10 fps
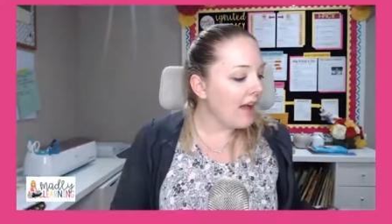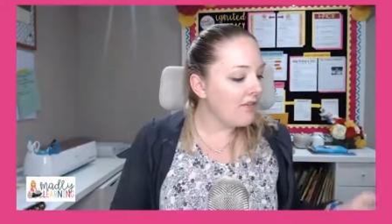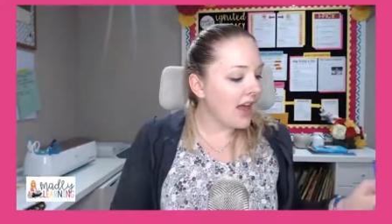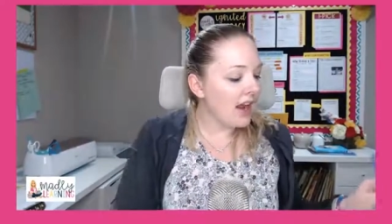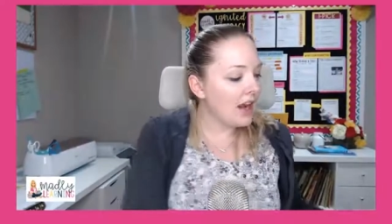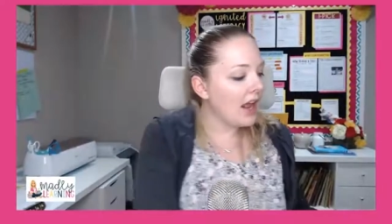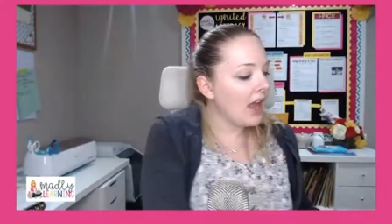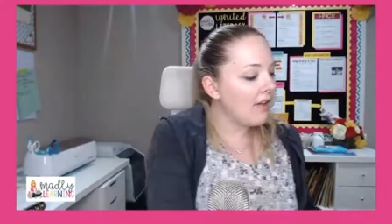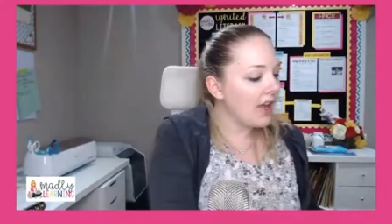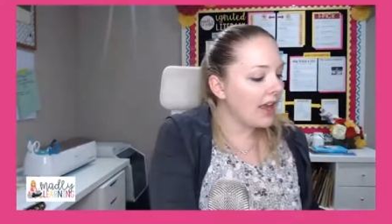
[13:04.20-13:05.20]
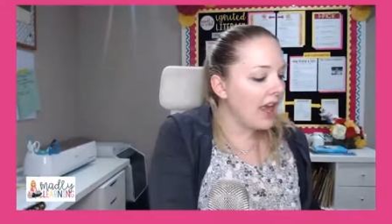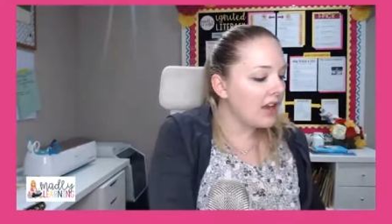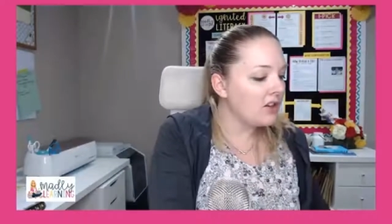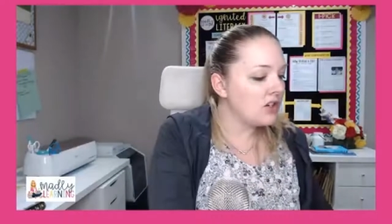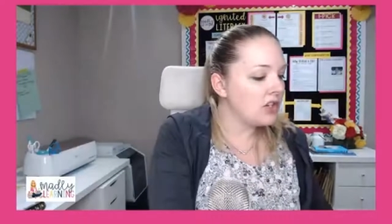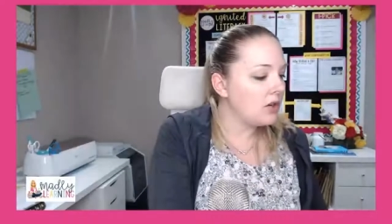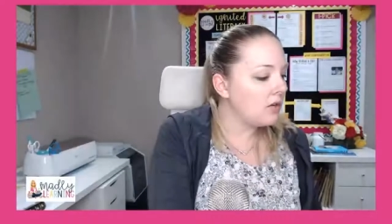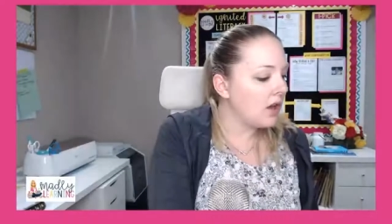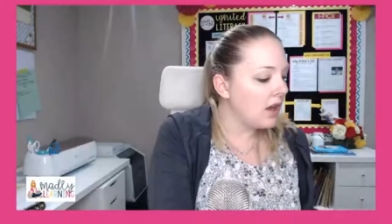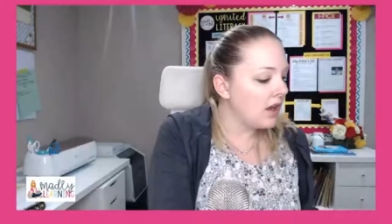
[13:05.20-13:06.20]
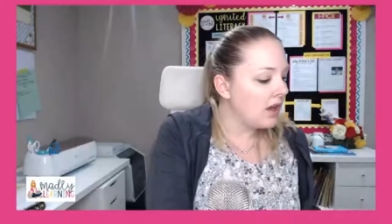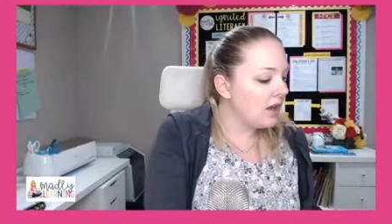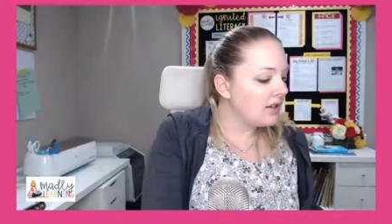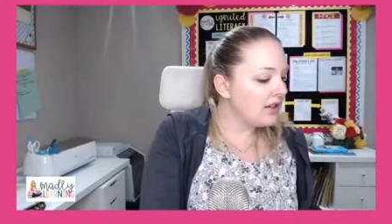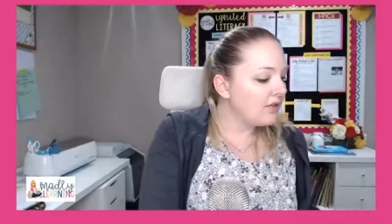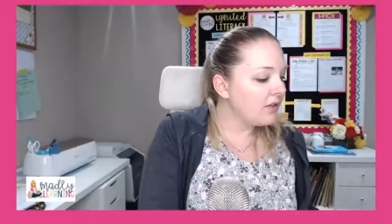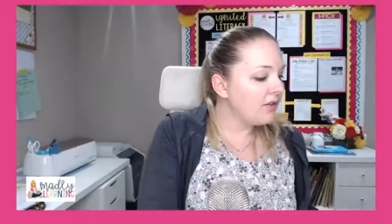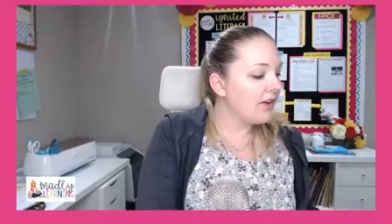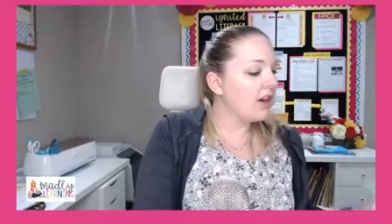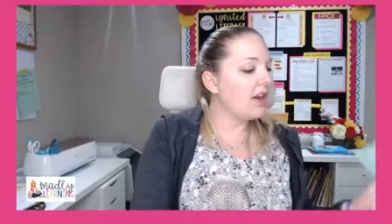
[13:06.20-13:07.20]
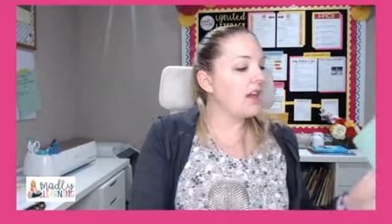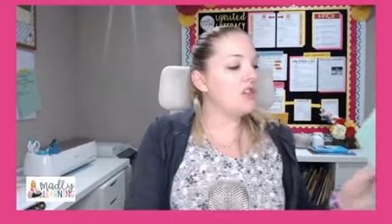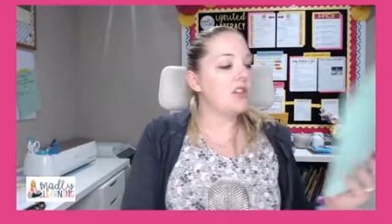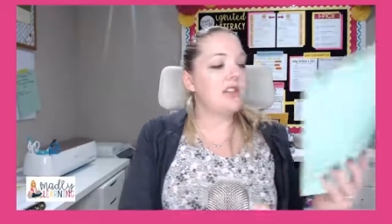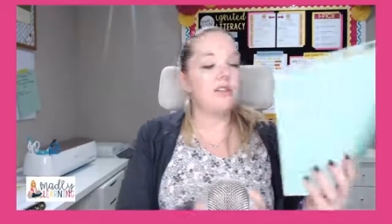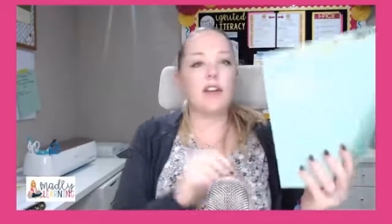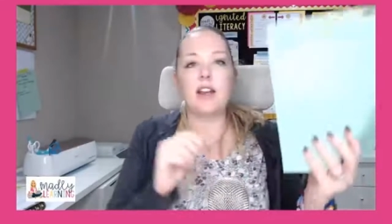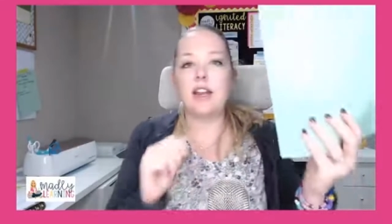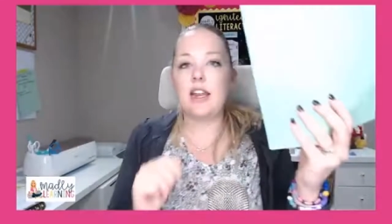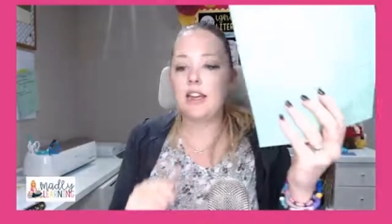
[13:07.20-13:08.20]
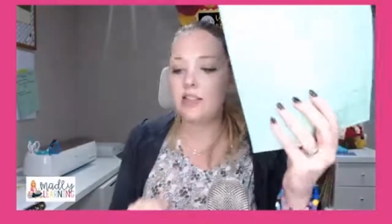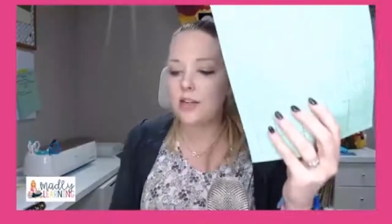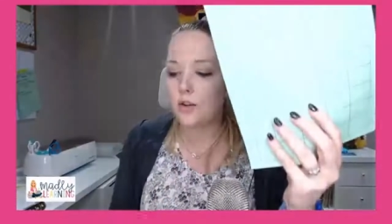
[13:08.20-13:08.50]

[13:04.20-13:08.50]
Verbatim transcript: that. And I have, again, two different variations if I need to